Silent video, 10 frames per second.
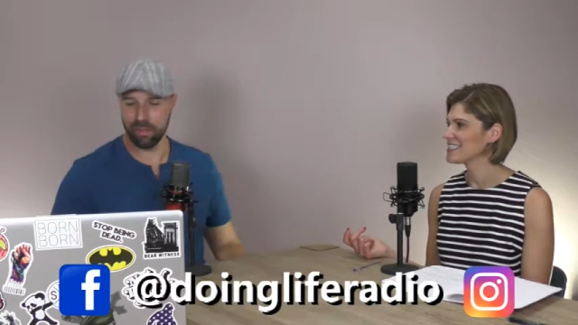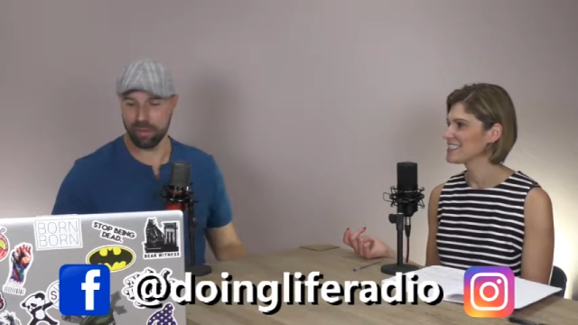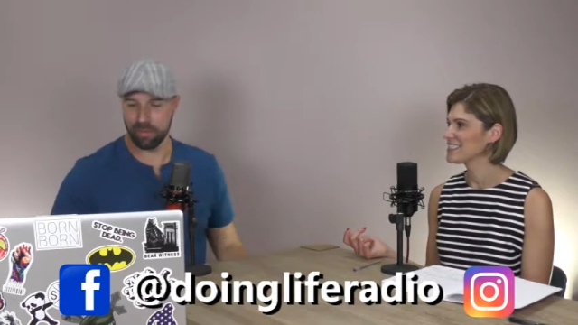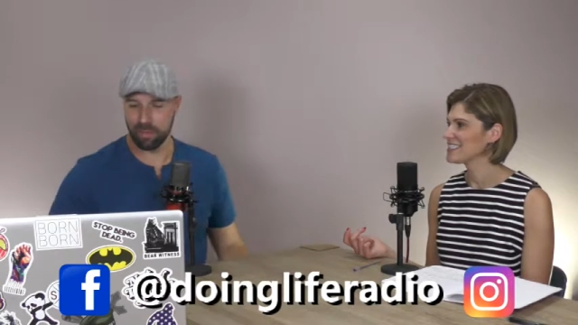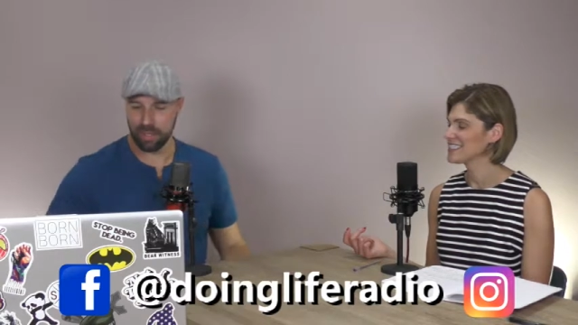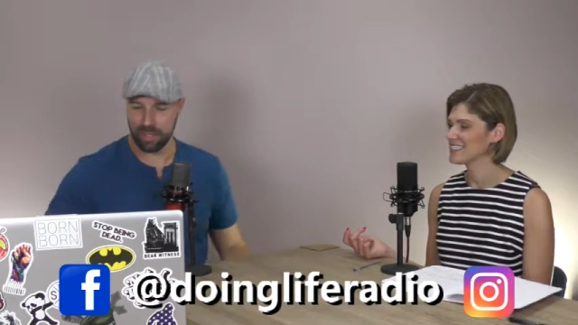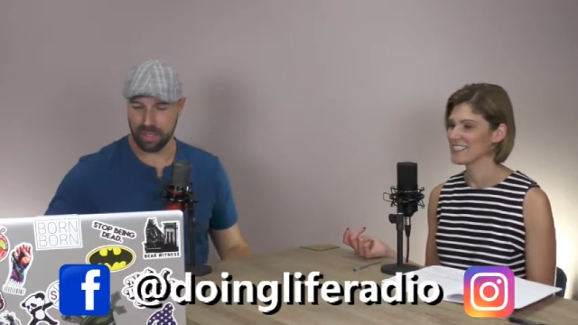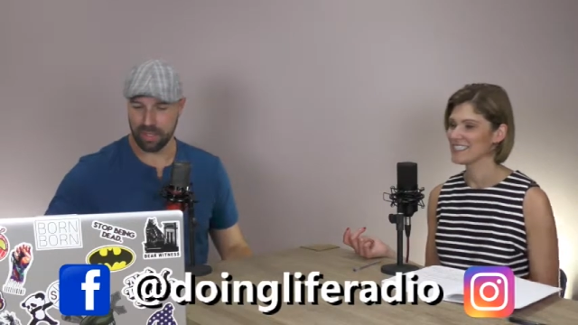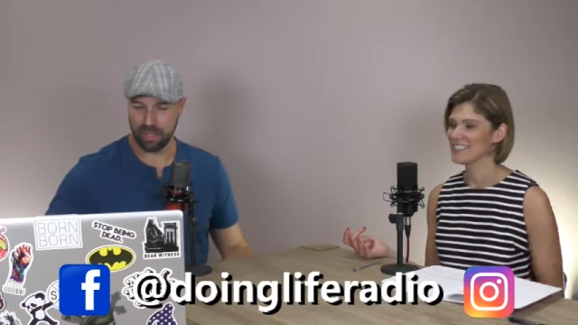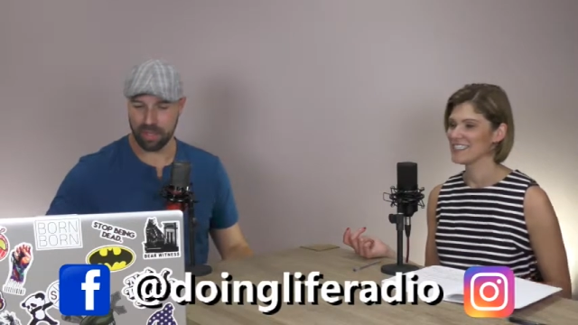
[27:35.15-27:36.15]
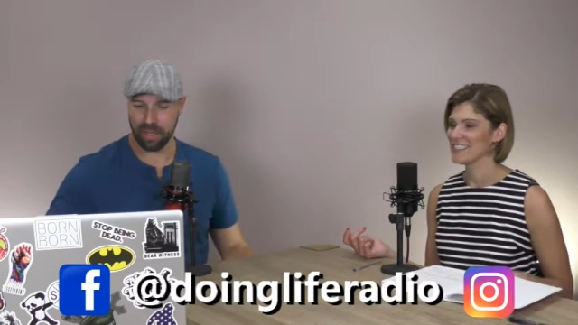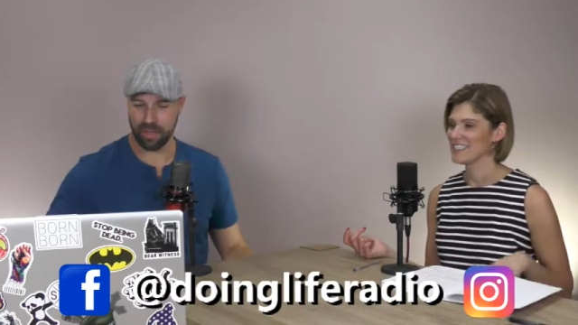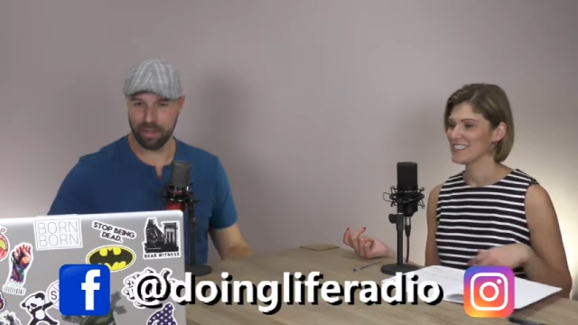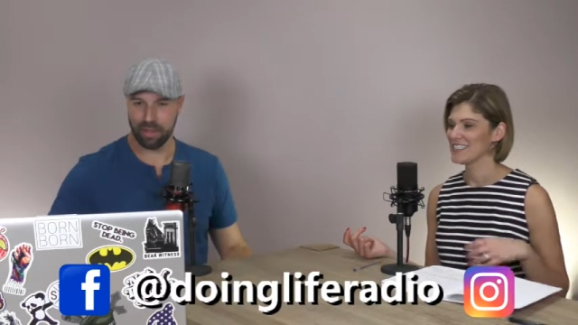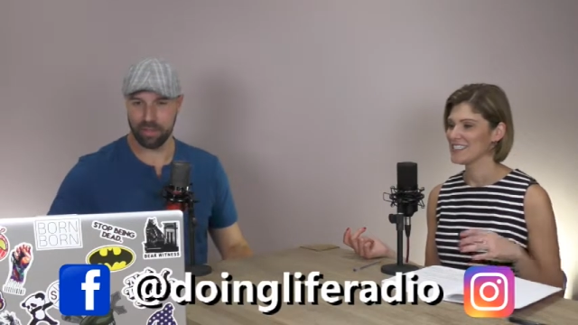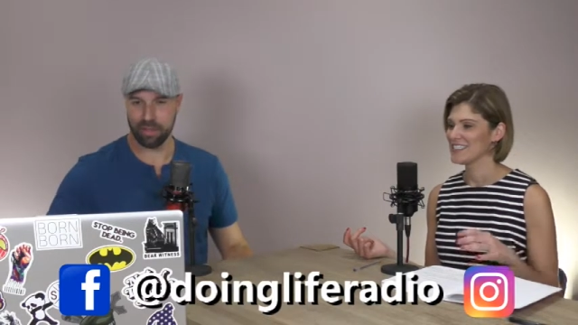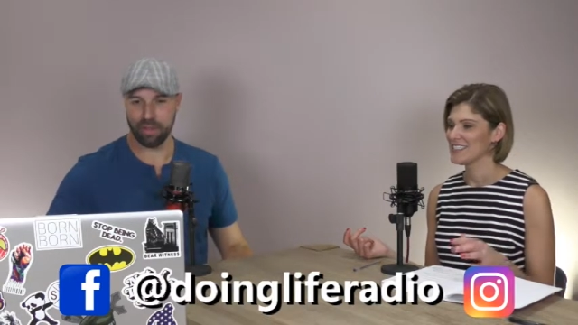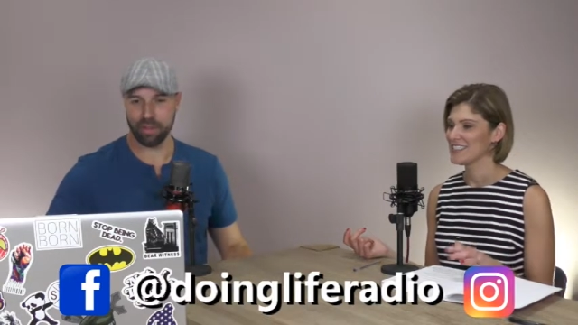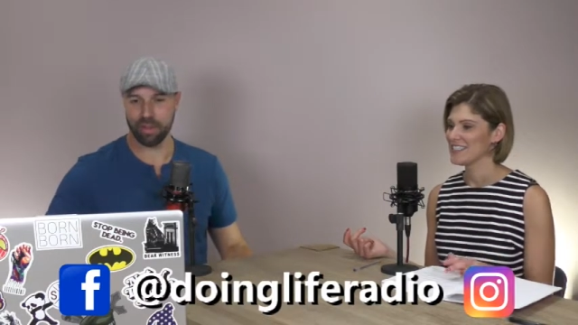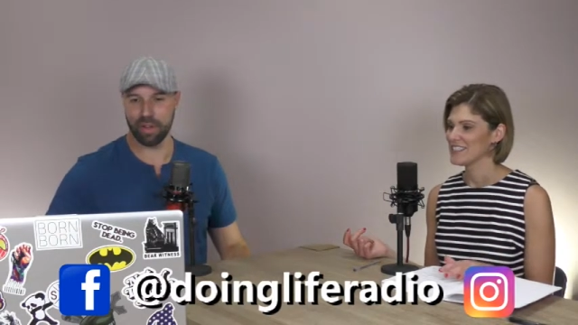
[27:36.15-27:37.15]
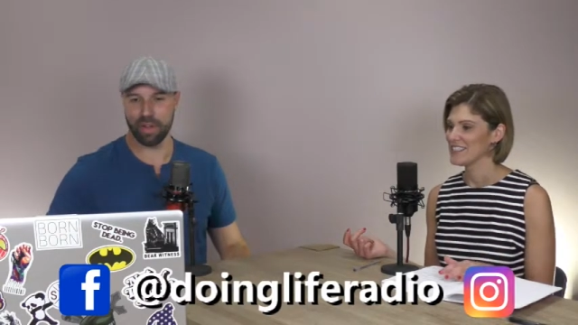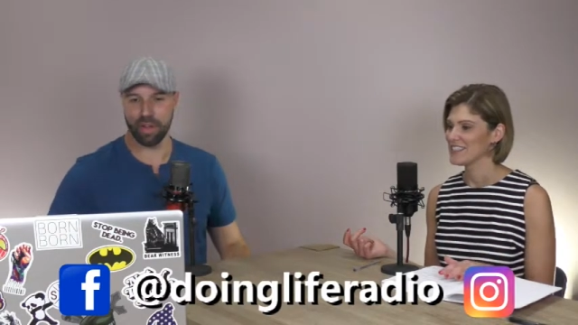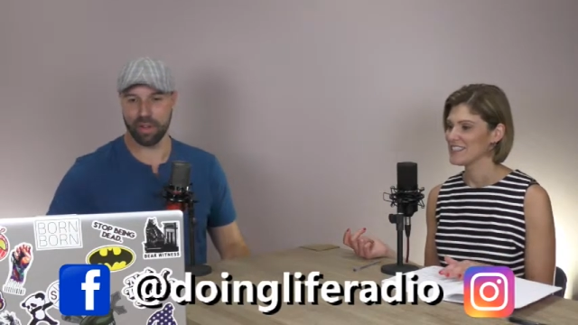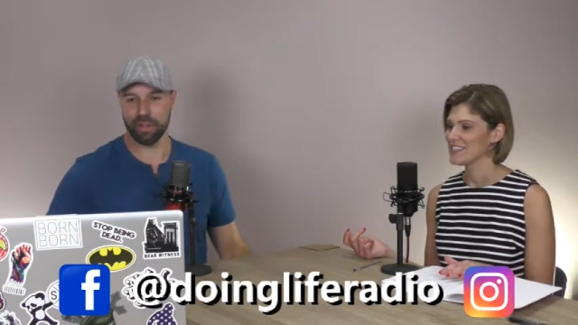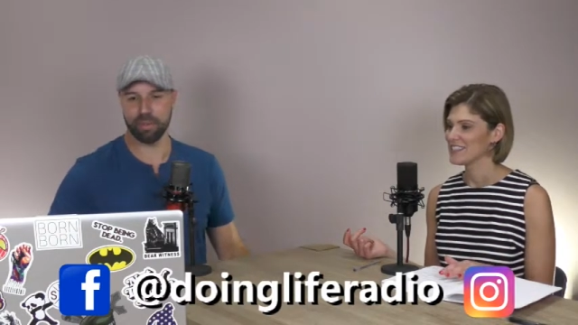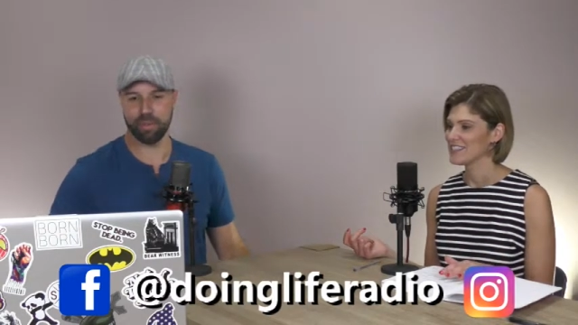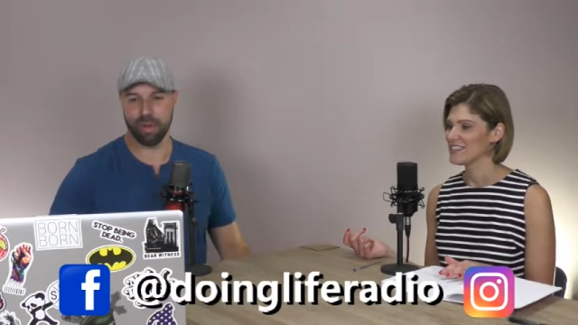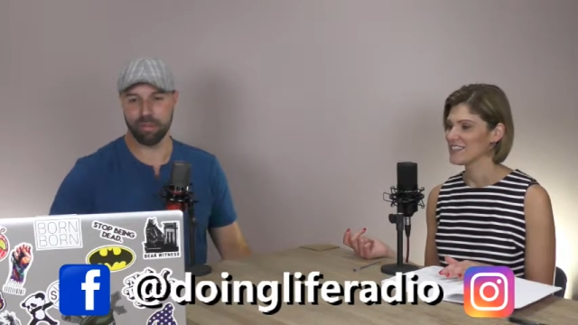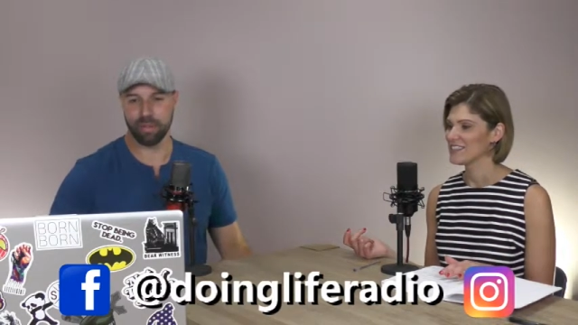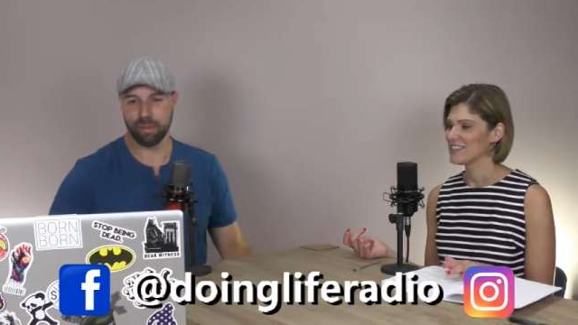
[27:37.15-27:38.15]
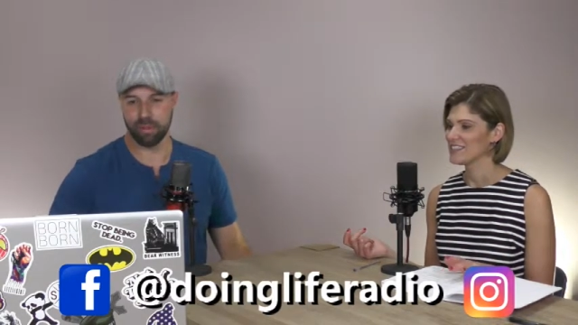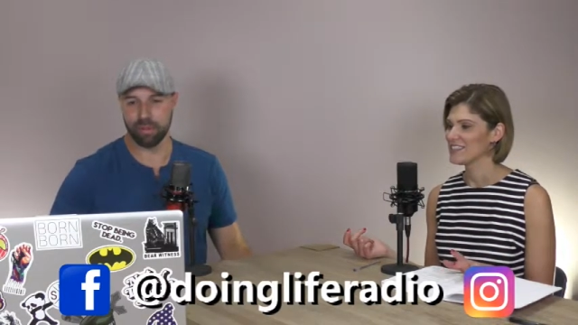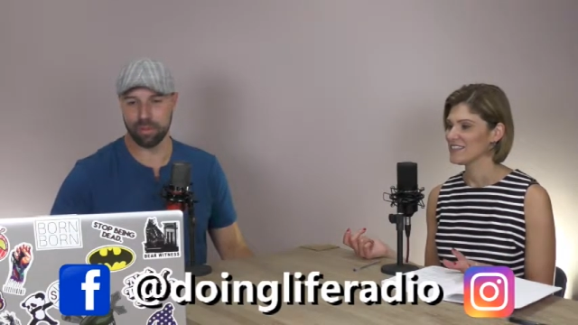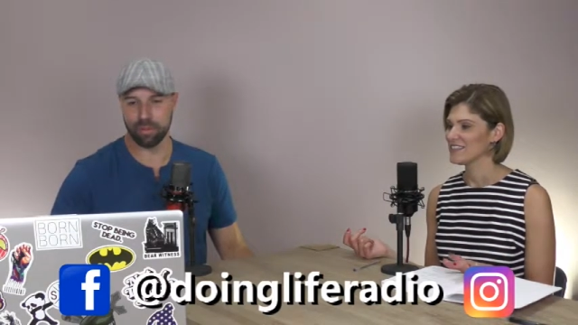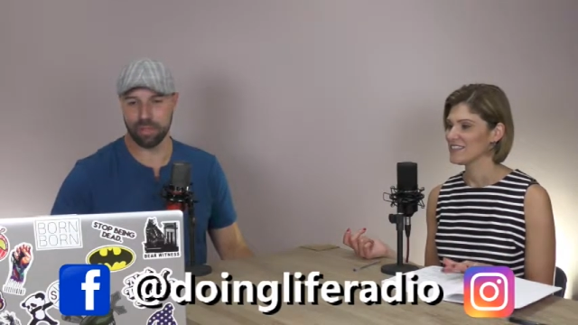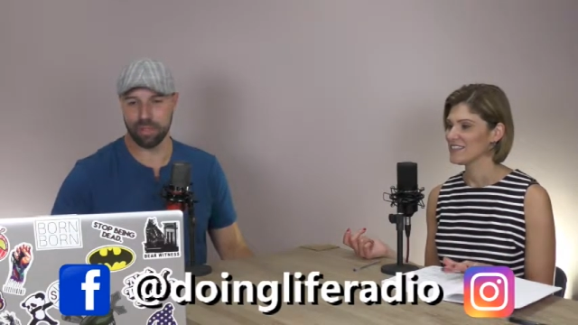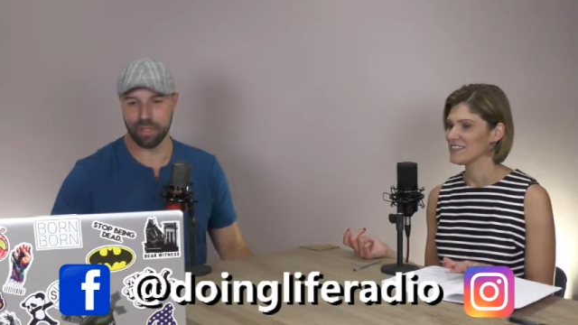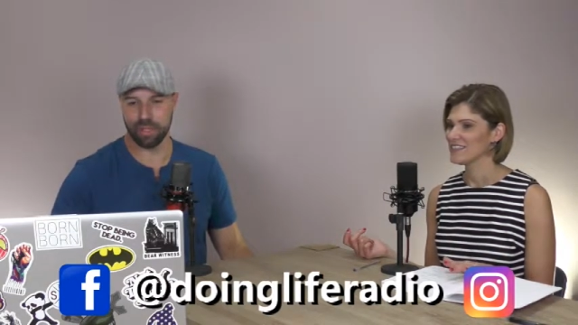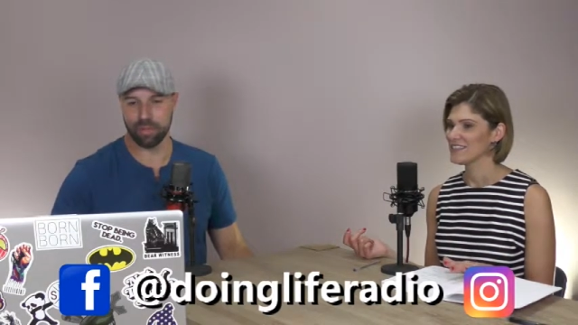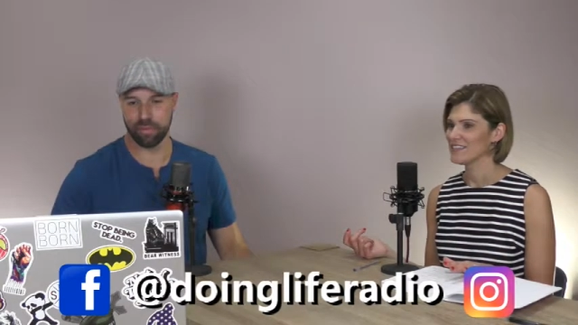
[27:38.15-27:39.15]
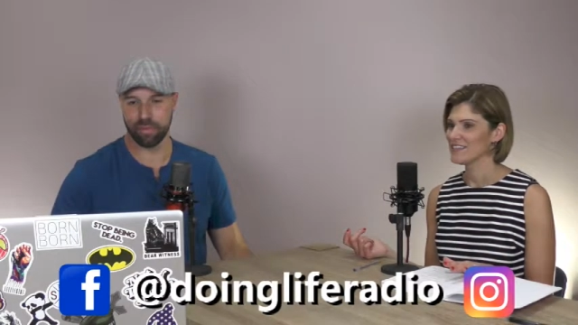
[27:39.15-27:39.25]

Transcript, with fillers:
Speaker 1: what we're missing. I'm trying to trying to figure it out. I should probably Google this thing.